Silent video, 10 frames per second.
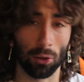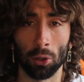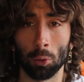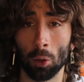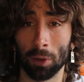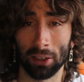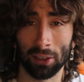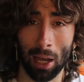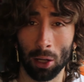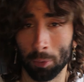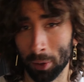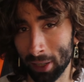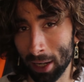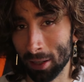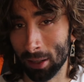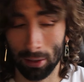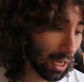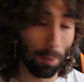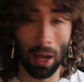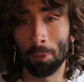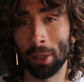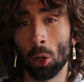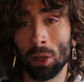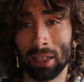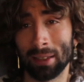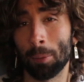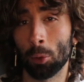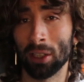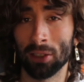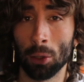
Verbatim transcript: Based on the ruthless style of Britannia, it might have been only a temporary